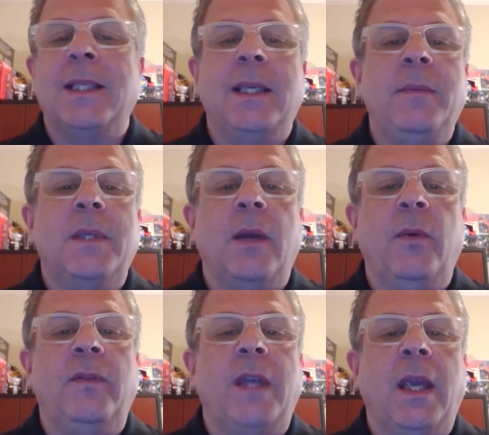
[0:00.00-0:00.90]
It
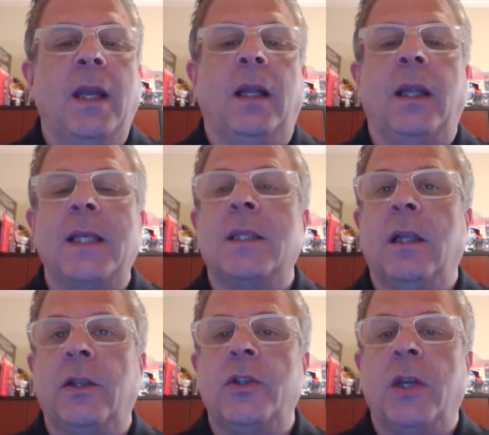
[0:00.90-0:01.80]
seems that we've taken a
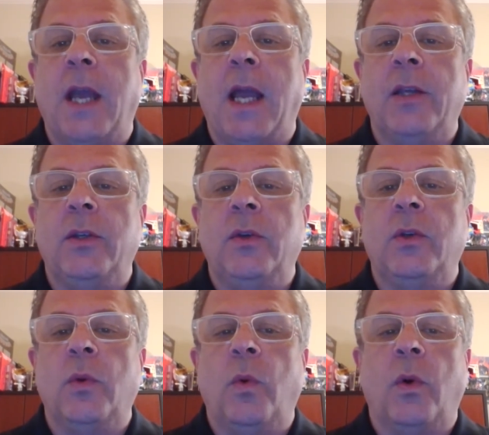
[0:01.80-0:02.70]
less diligent
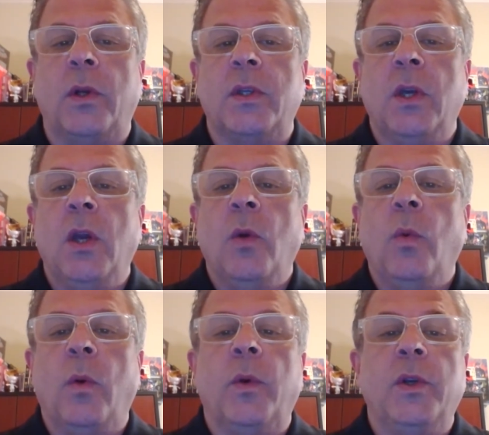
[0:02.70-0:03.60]
attitude towards
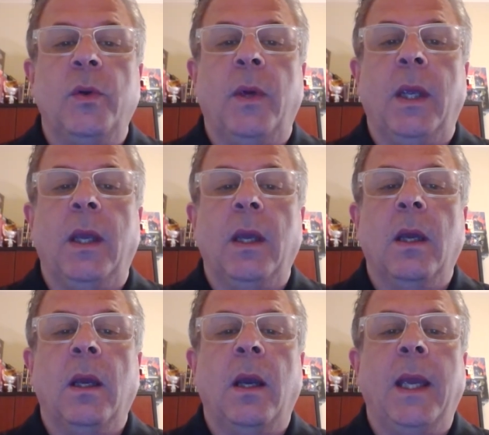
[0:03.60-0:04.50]
what we're
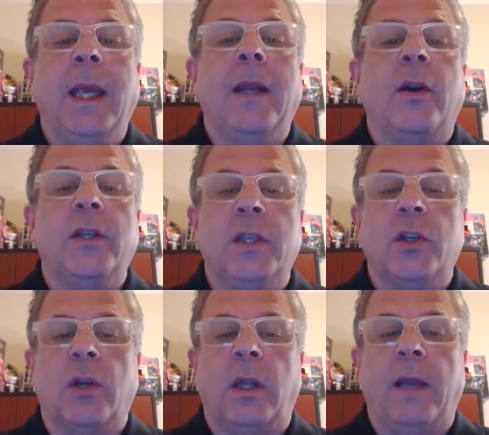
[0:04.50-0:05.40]
doing in our
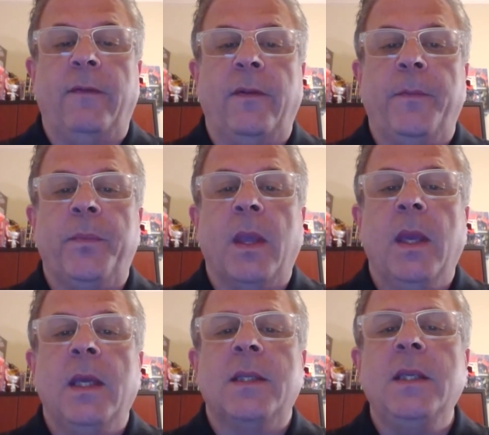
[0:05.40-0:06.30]
digital life.
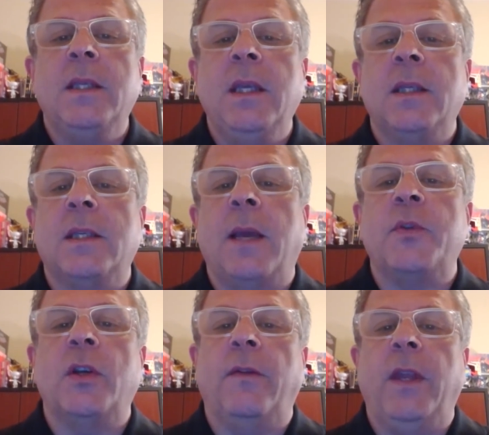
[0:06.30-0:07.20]
Since the
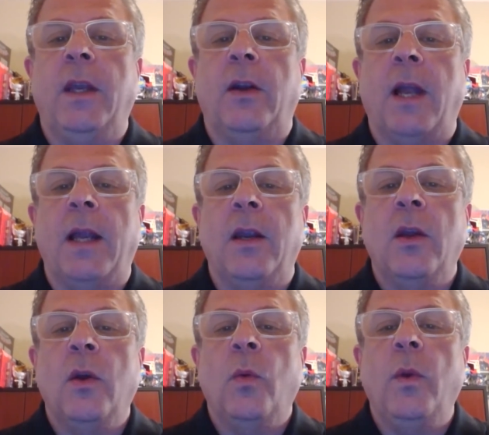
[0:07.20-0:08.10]
inception of the
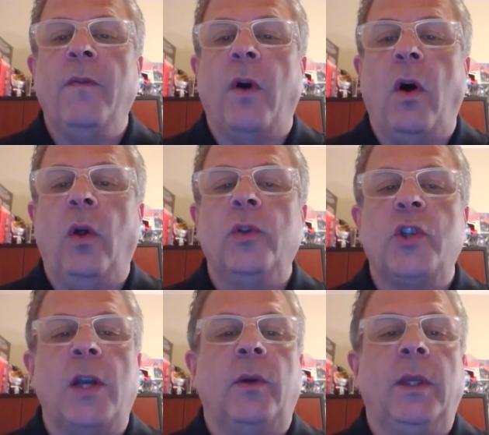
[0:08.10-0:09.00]
internet, we've
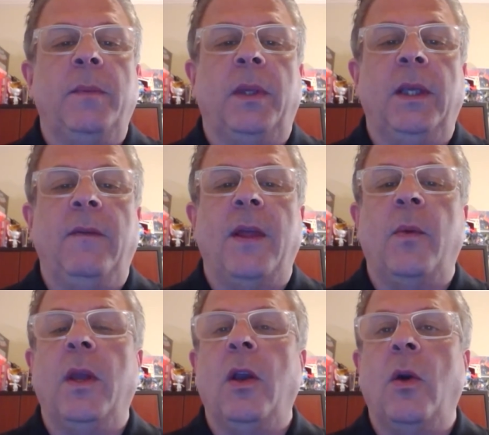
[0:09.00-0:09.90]
all generally
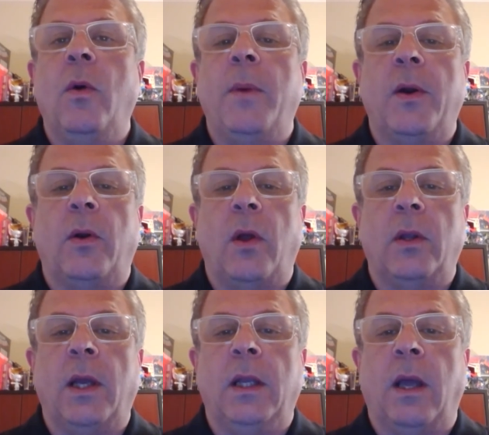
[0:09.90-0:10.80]
believed that we can go
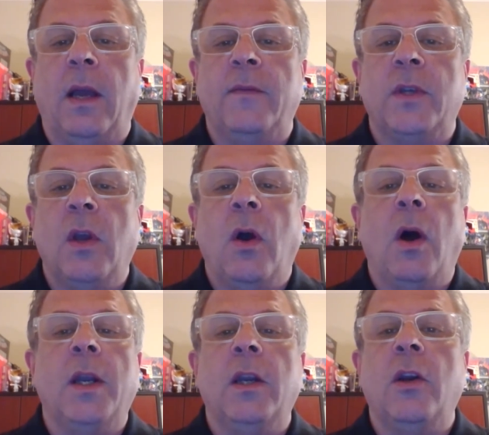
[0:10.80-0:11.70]
about our online
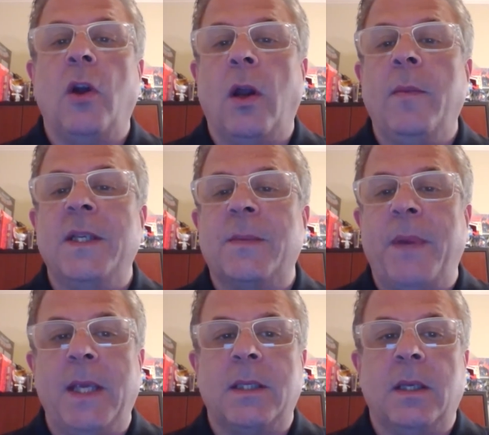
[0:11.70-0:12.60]
lives on an
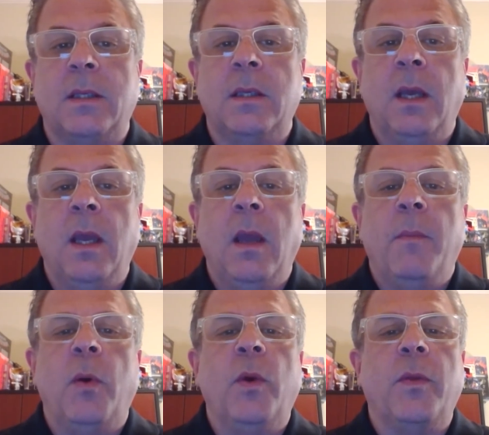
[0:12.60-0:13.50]
anonymous basis,
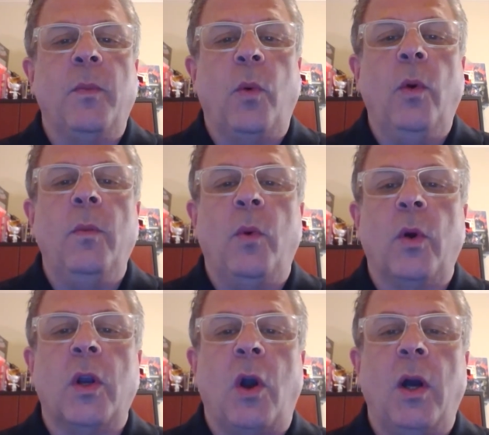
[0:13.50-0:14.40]
but with
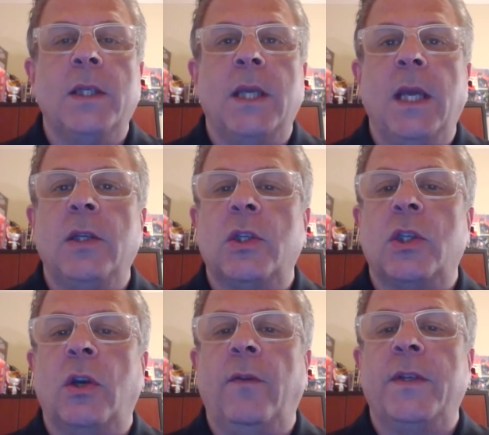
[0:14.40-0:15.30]
more and more
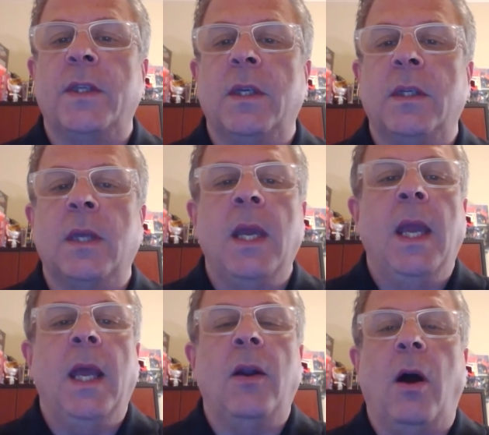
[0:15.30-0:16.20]
content,
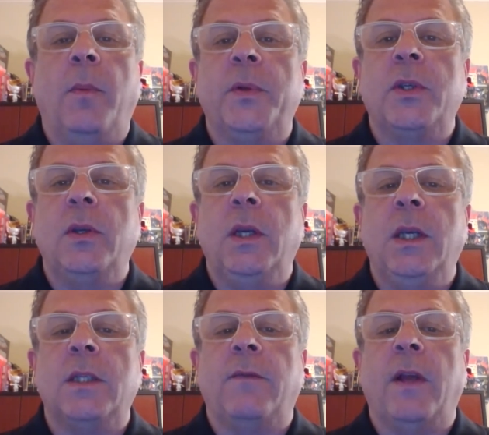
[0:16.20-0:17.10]
services, and
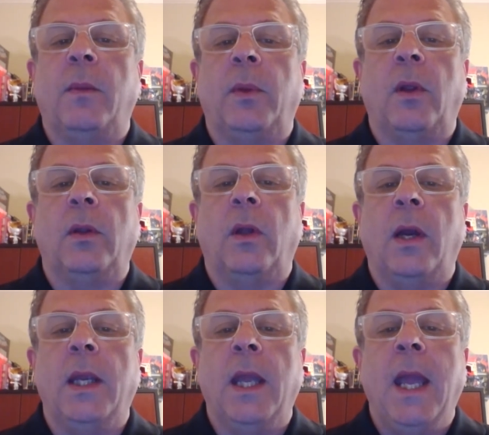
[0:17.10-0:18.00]
opportunities available
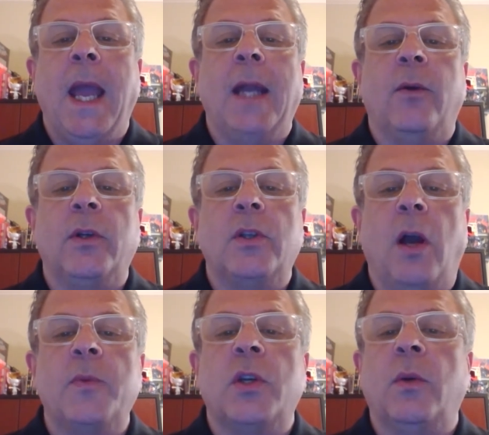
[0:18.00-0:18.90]
online and
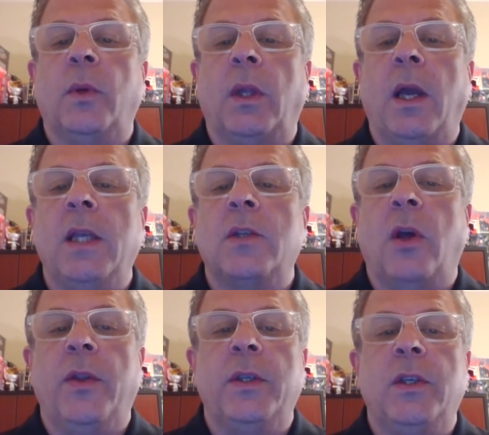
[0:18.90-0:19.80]
our adoption and
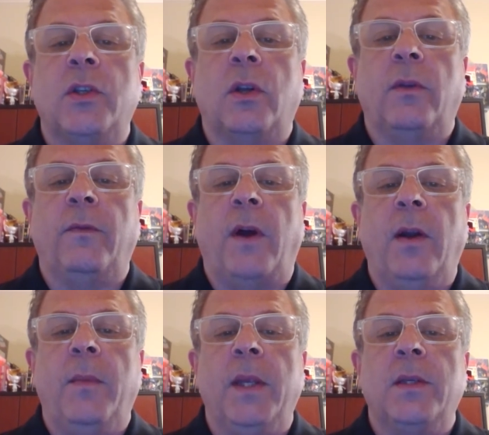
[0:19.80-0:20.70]
reliance on the
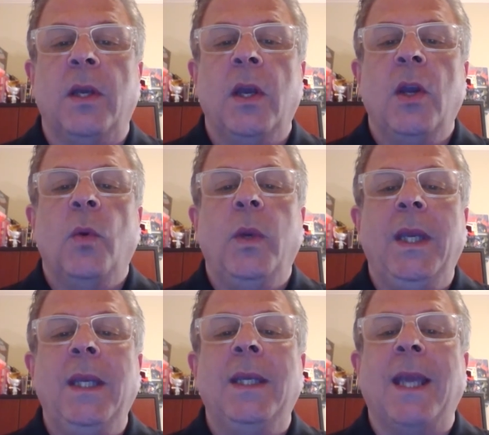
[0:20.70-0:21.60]
digital environment,
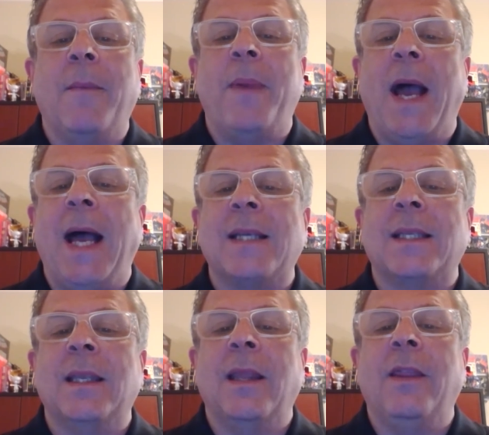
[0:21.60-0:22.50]
we need to get
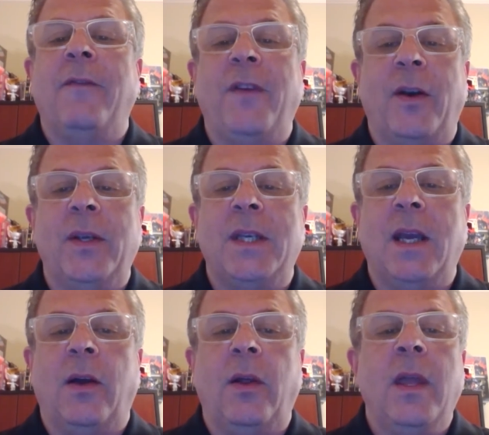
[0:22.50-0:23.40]
past the
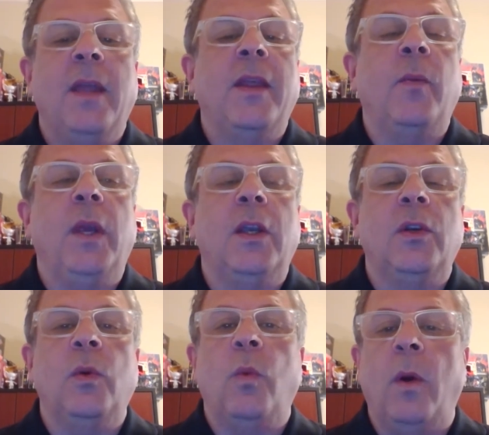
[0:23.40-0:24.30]
fairy tale
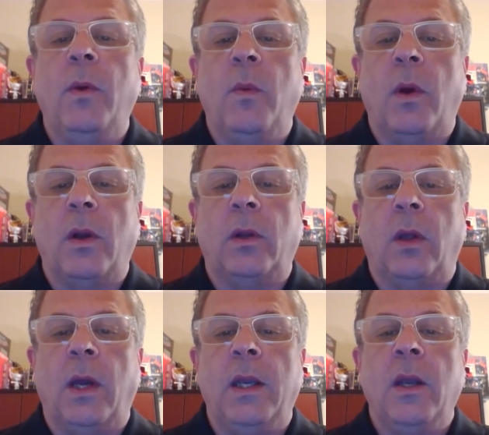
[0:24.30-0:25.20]
that we can do what we
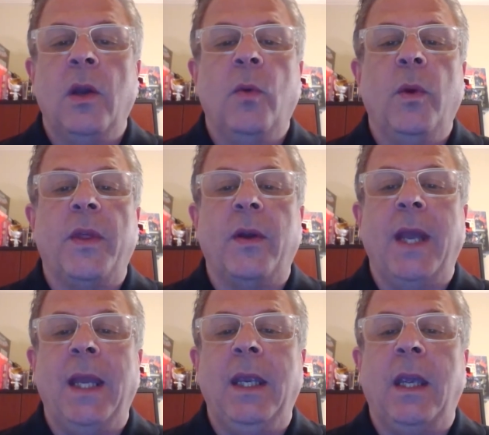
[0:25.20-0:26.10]
want online
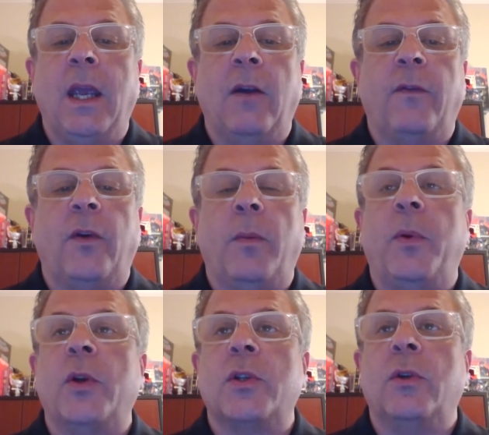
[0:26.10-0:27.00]
without any care
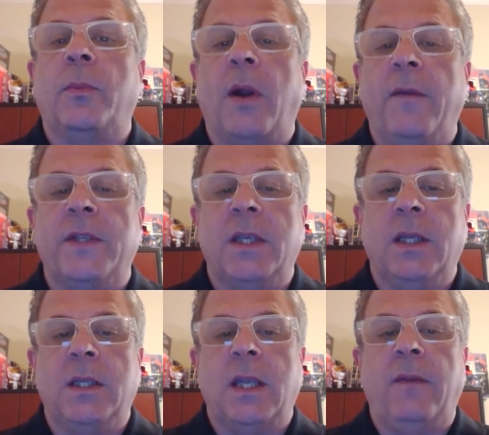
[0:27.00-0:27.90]
for our personal
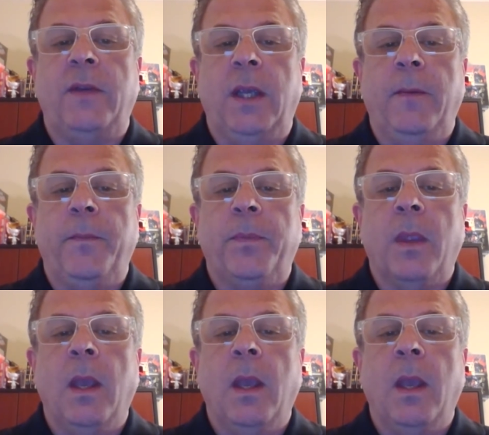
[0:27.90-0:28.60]
privacy and safety.